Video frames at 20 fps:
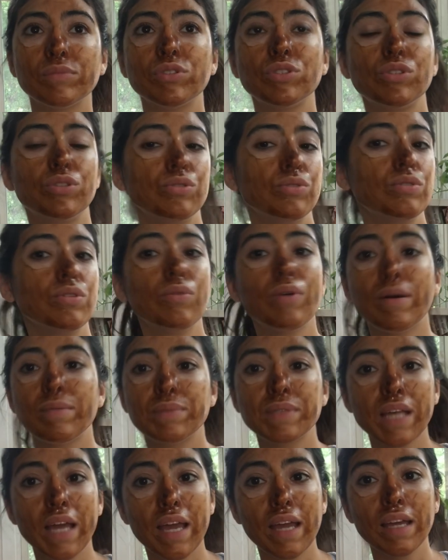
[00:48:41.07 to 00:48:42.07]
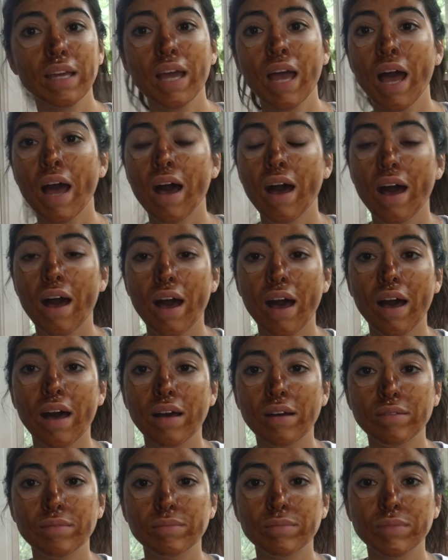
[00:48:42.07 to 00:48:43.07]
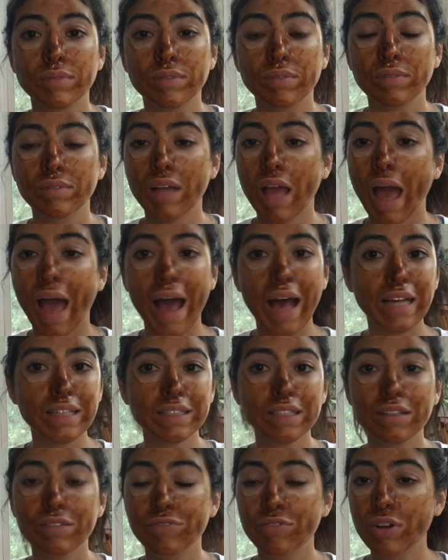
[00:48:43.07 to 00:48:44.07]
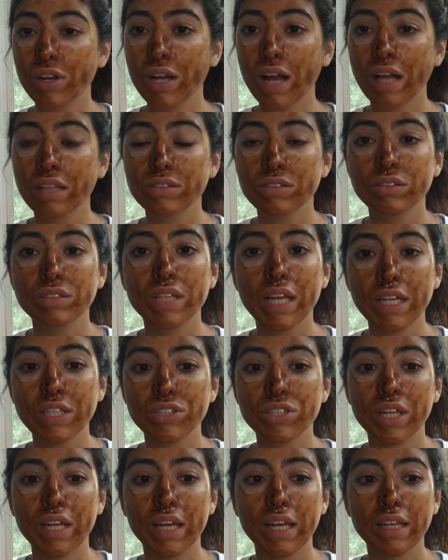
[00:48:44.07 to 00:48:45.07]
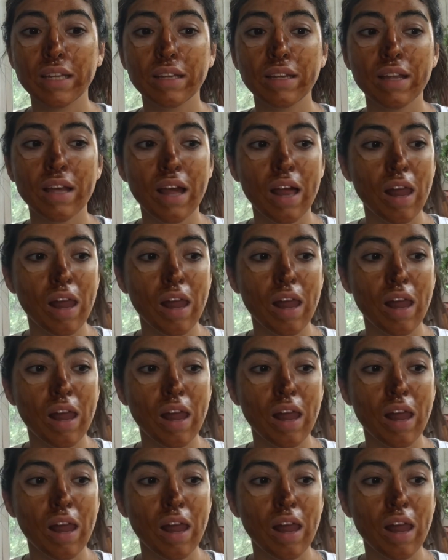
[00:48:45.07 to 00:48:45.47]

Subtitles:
Choose a website, ask for a consultation,